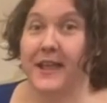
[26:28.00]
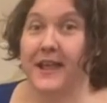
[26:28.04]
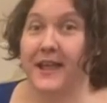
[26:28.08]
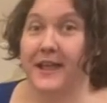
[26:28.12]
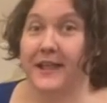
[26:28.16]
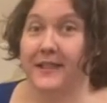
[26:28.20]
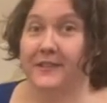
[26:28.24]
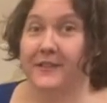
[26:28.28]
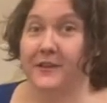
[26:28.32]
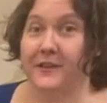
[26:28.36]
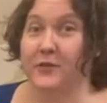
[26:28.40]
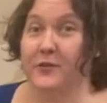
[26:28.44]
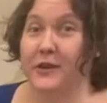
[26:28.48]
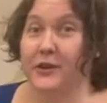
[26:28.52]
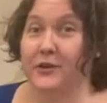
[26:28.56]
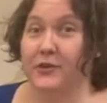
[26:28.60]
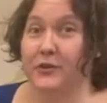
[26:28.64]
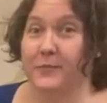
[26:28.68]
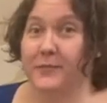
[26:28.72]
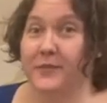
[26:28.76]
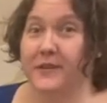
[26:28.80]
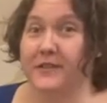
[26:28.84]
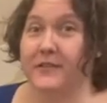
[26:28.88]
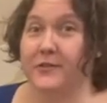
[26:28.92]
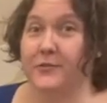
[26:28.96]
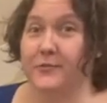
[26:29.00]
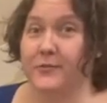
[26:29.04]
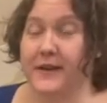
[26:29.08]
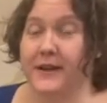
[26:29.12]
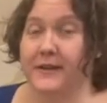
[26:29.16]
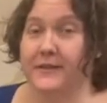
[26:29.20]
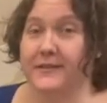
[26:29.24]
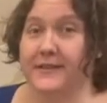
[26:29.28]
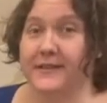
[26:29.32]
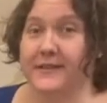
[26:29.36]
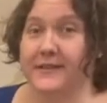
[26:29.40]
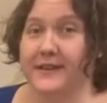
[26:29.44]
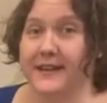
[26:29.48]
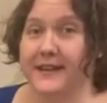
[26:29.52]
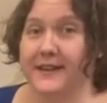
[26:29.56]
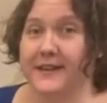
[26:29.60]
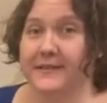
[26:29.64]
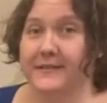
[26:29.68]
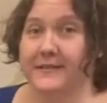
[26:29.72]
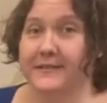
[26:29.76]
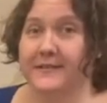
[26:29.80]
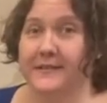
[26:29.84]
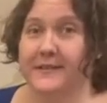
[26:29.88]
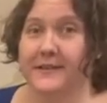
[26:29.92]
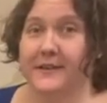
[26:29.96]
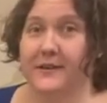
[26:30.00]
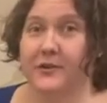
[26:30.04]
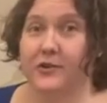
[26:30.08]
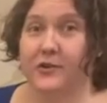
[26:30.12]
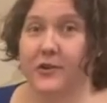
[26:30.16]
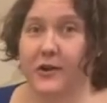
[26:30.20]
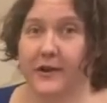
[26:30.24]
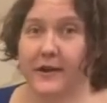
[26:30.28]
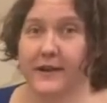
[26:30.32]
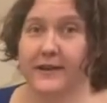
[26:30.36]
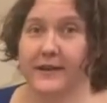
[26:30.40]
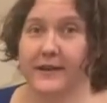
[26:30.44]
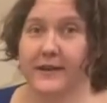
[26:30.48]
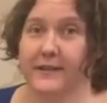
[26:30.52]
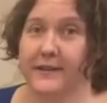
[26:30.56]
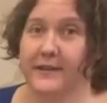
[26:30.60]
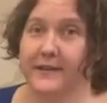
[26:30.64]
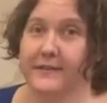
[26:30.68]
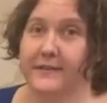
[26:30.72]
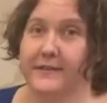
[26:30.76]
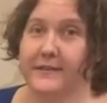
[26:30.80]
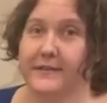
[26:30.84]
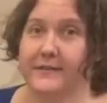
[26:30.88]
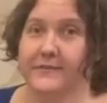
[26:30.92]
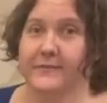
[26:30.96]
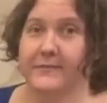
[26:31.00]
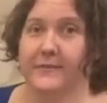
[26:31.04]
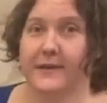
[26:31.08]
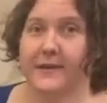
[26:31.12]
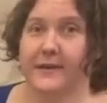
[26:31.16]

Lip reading: The only group that's around today, crocodilians,